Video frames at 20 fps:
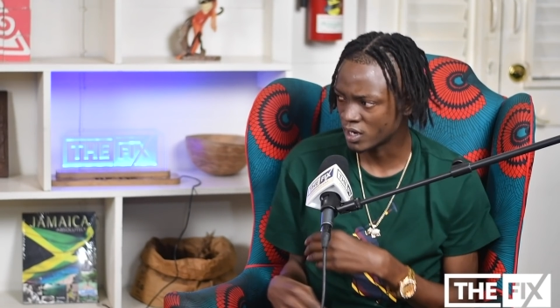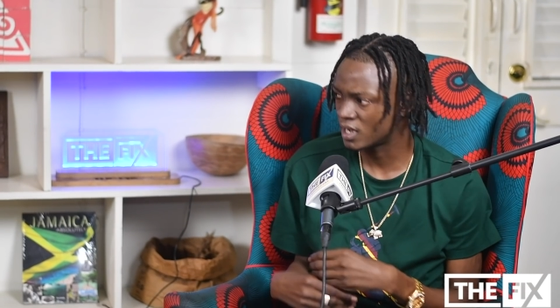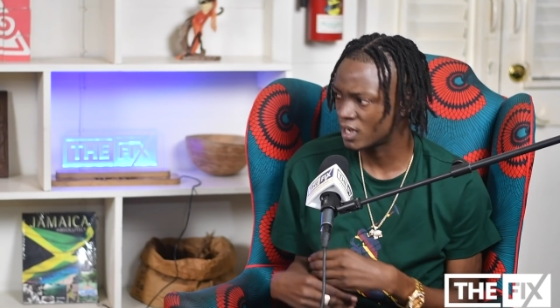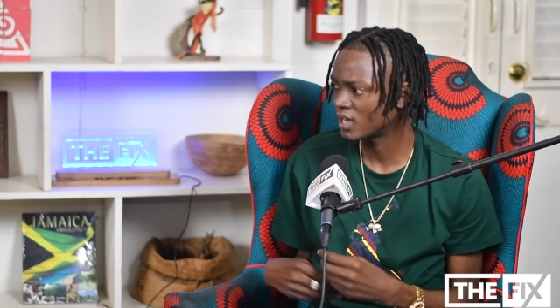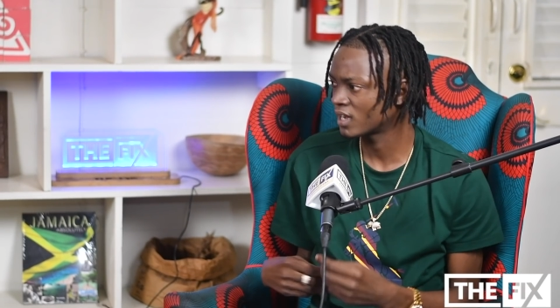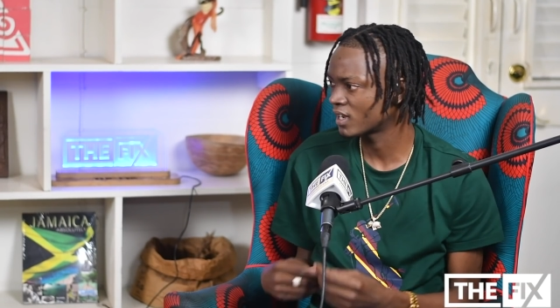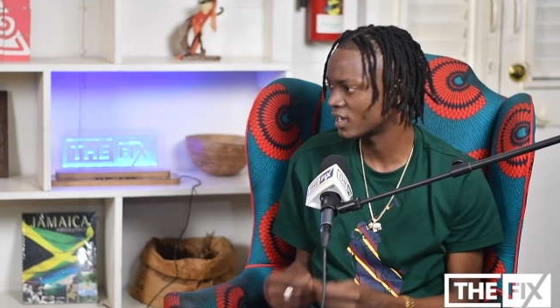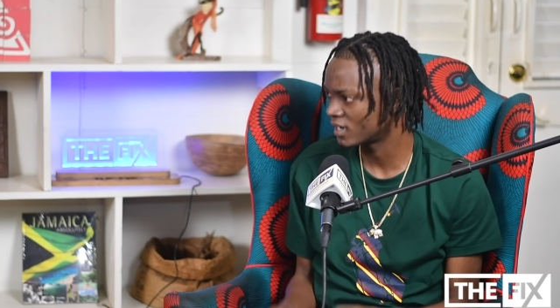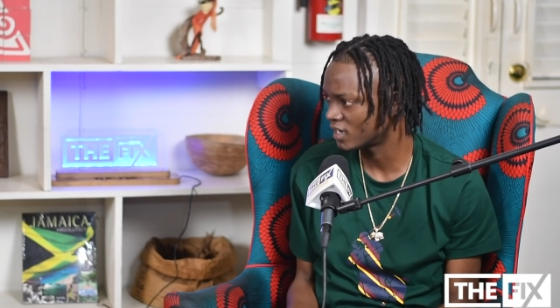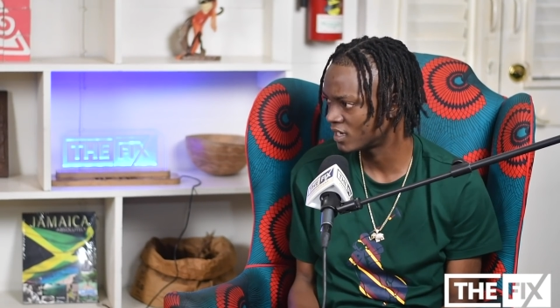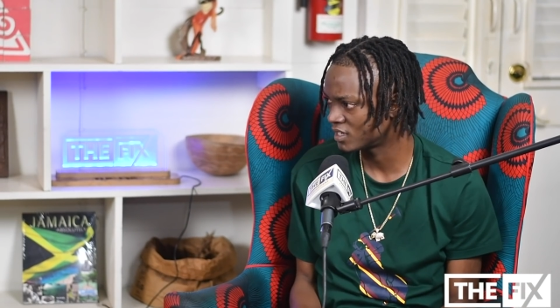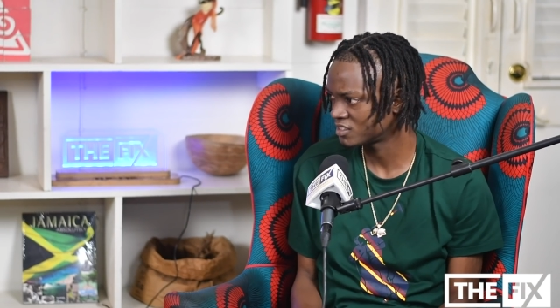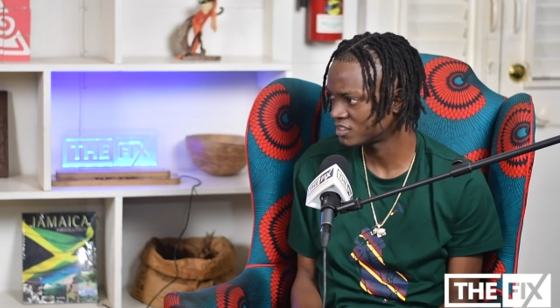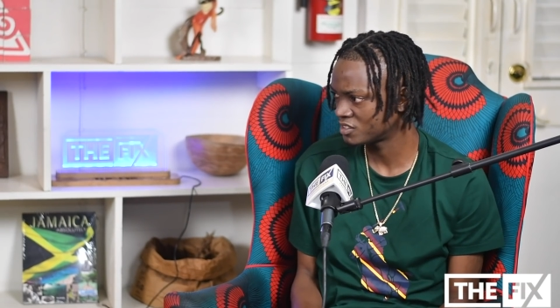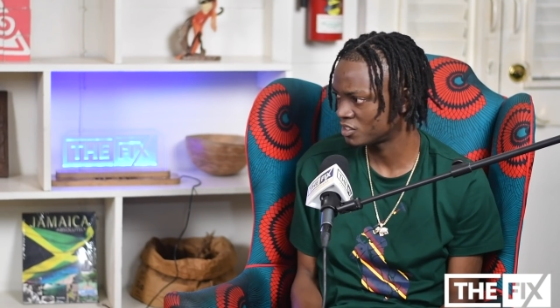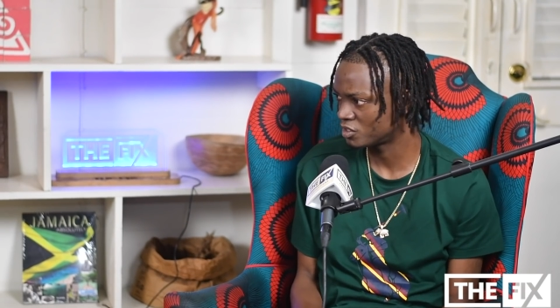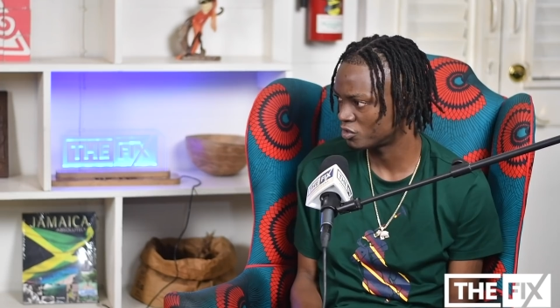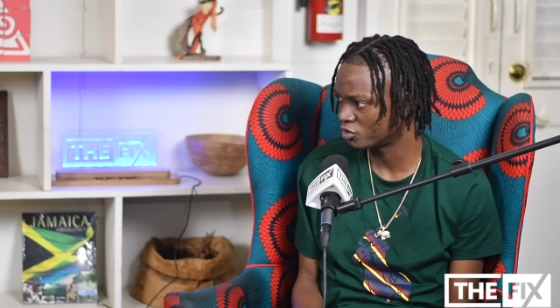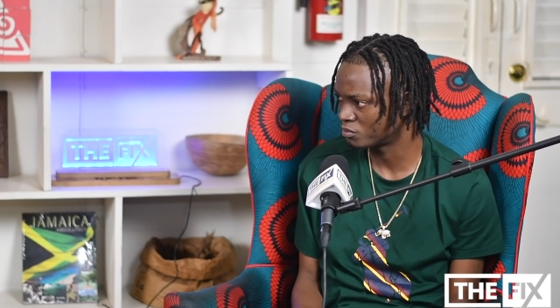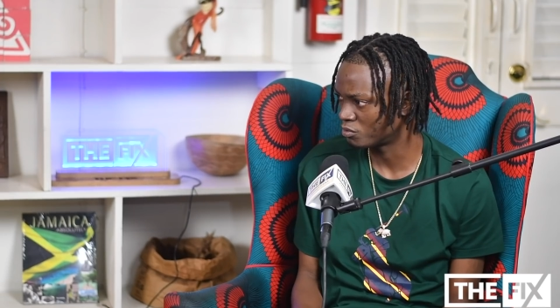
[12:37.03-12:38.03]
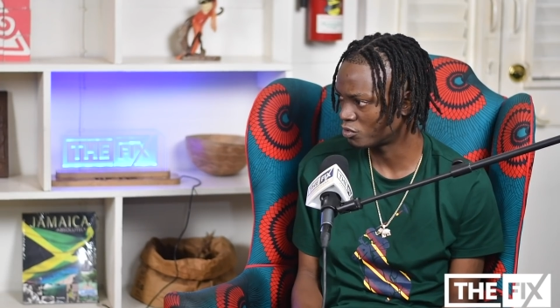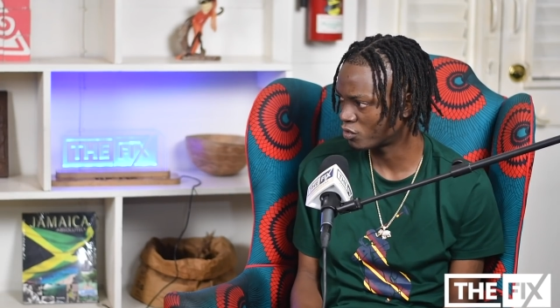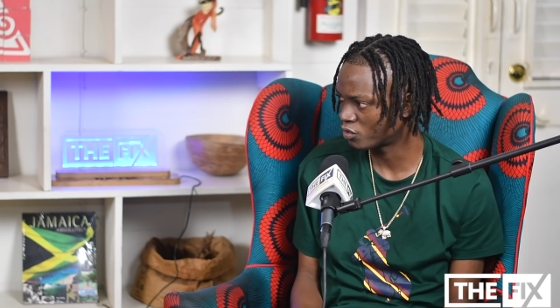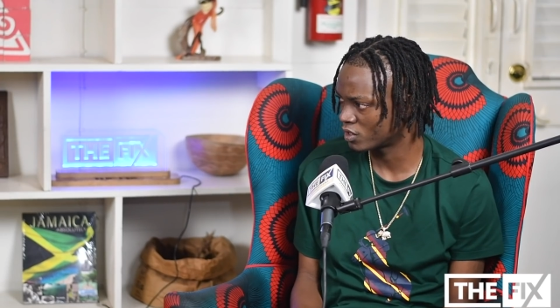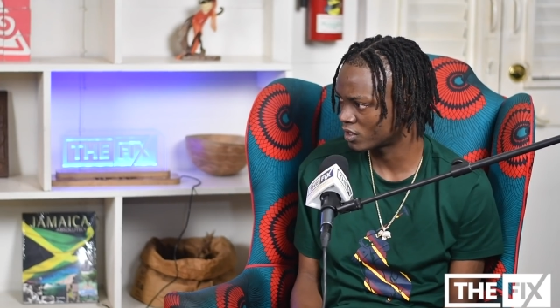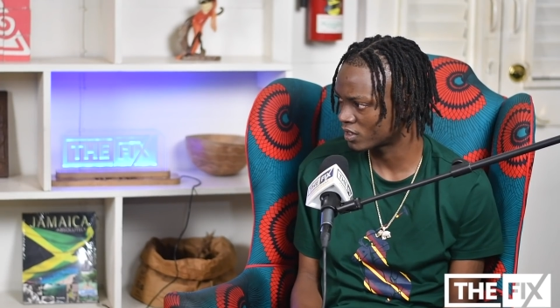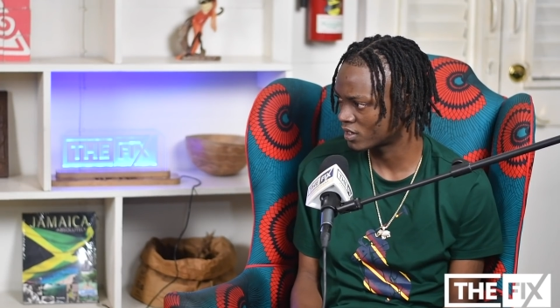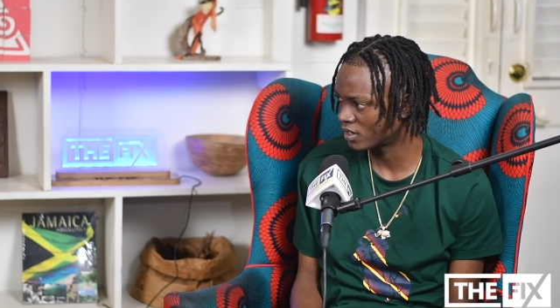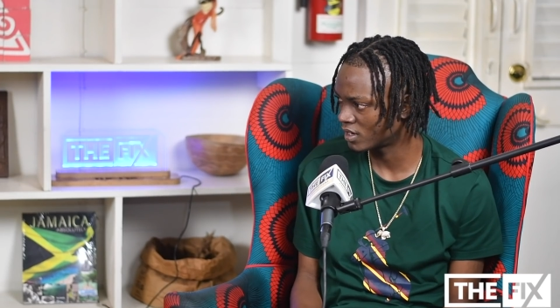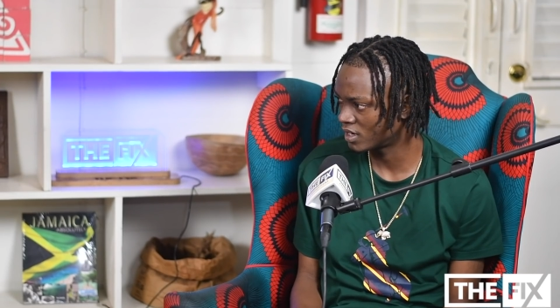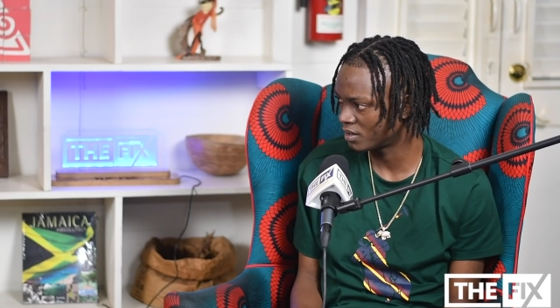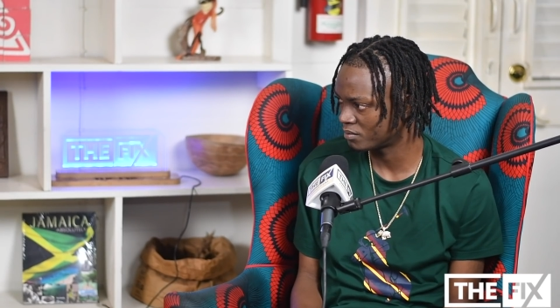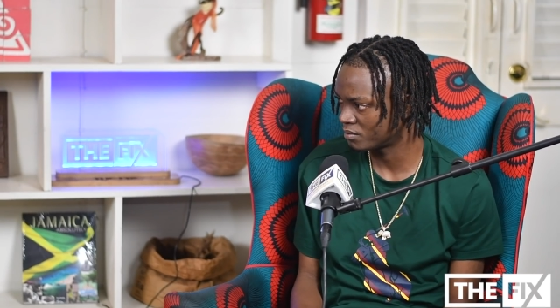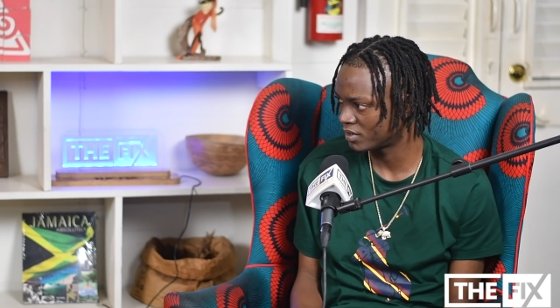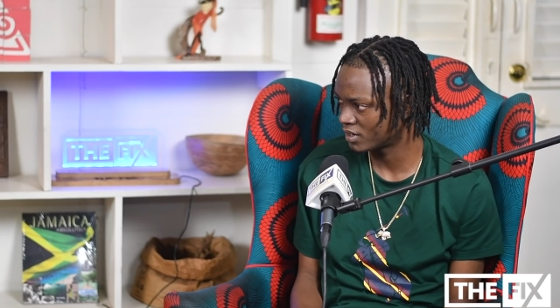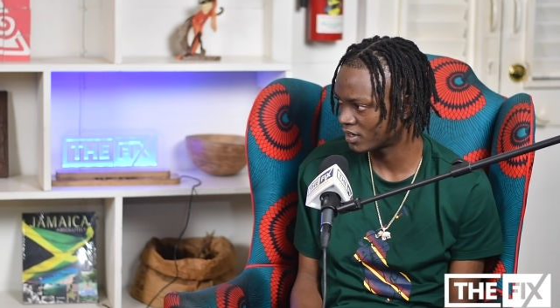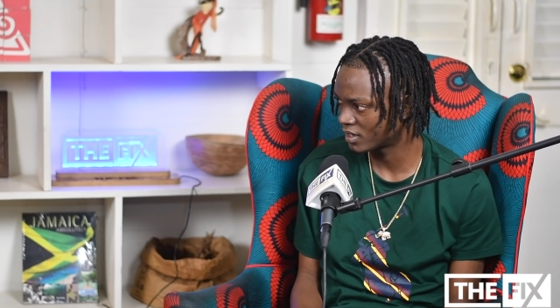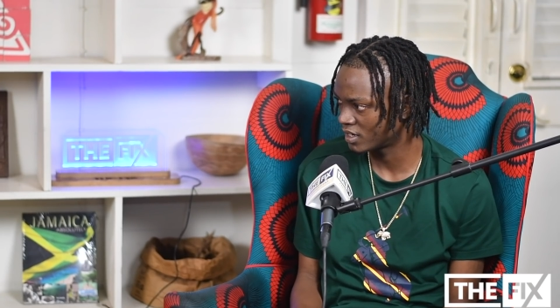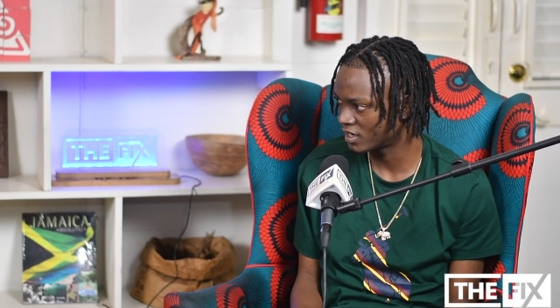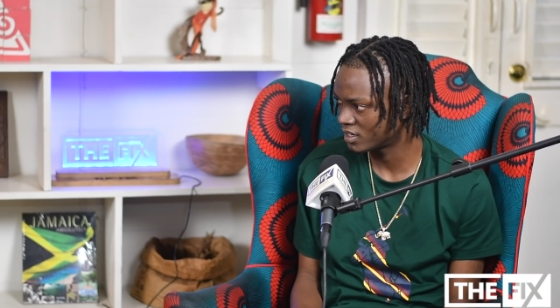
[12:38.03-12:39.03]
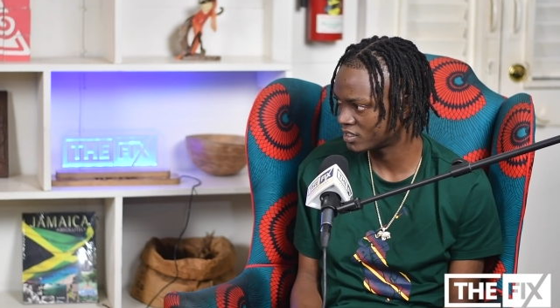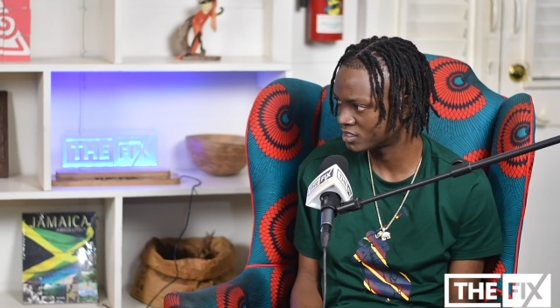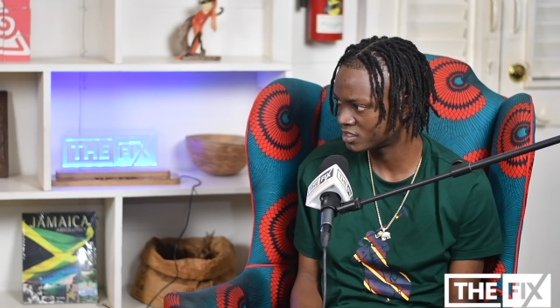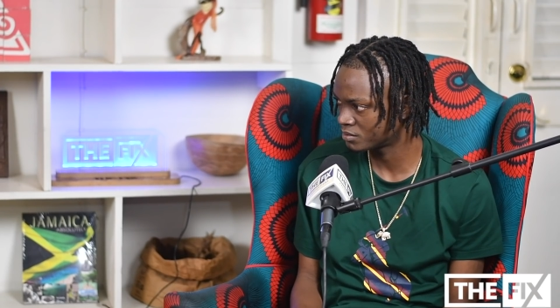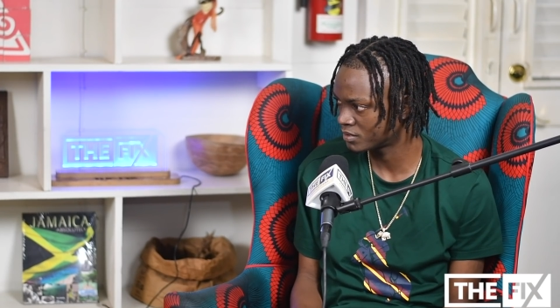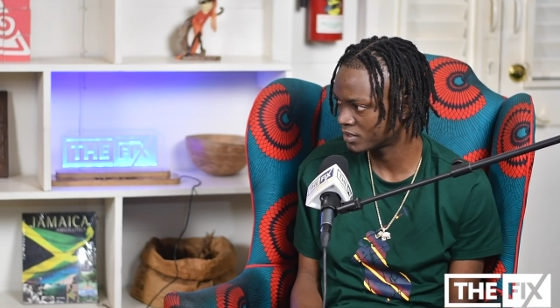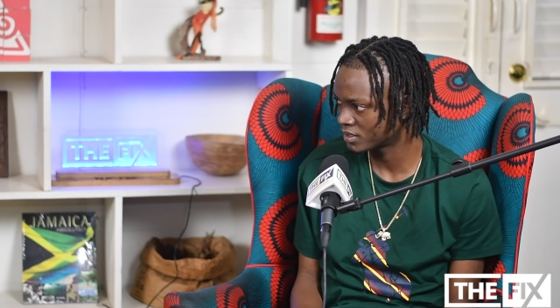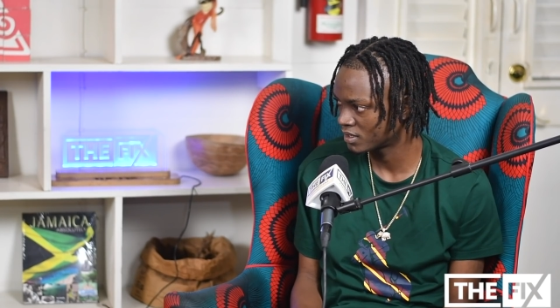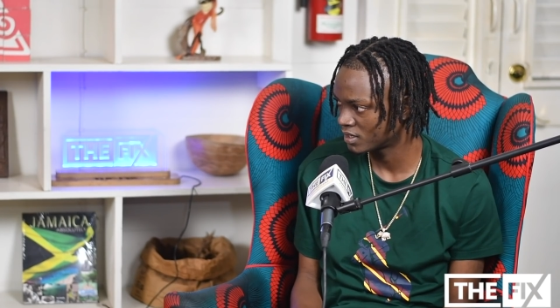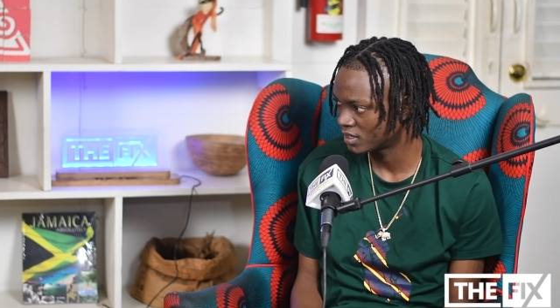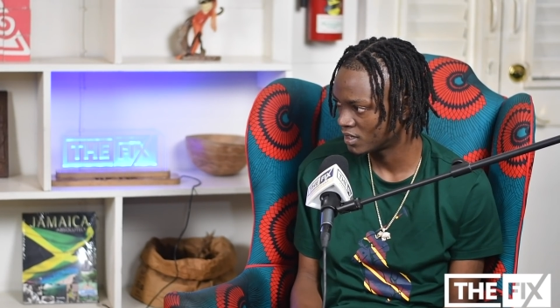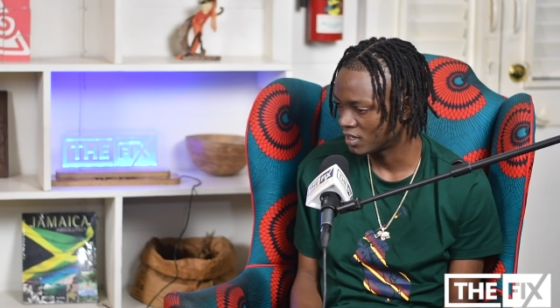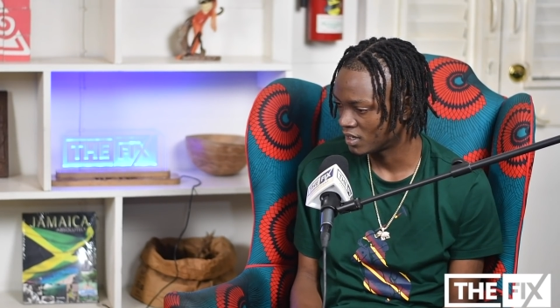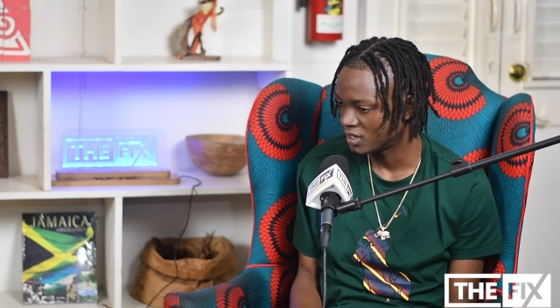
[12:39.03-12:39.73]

organized now with my work and them thing there, you mm-hmm. know.